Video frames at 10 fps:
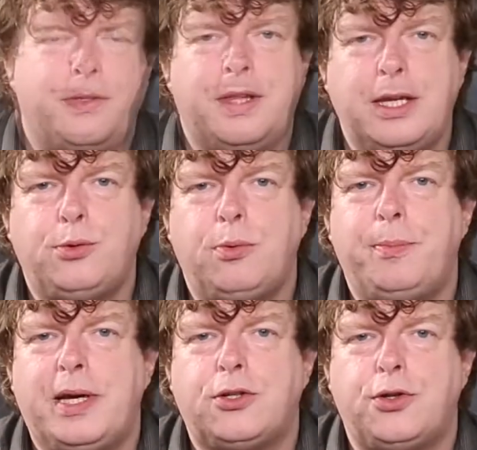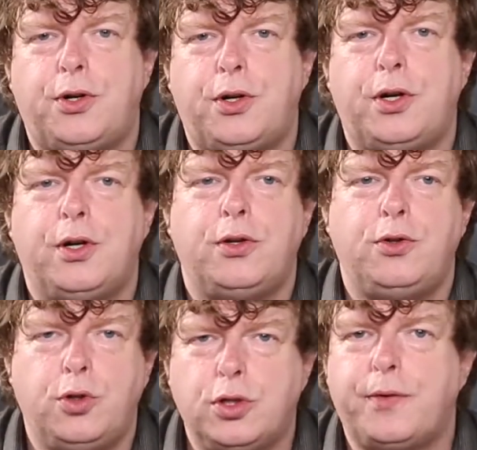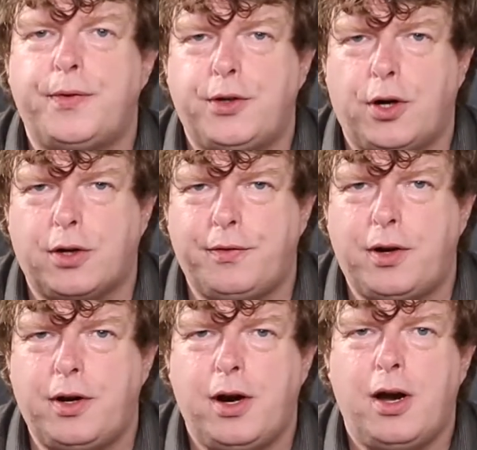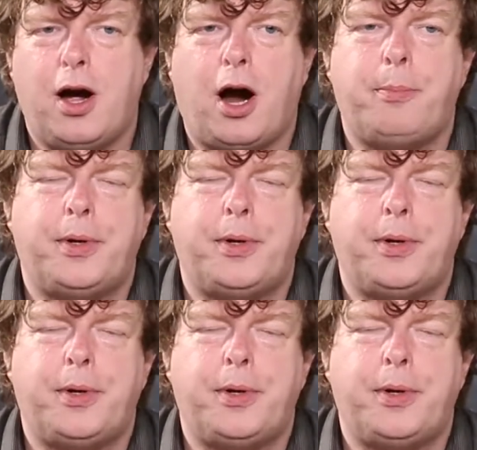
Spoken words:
These will make sure you as a photographer are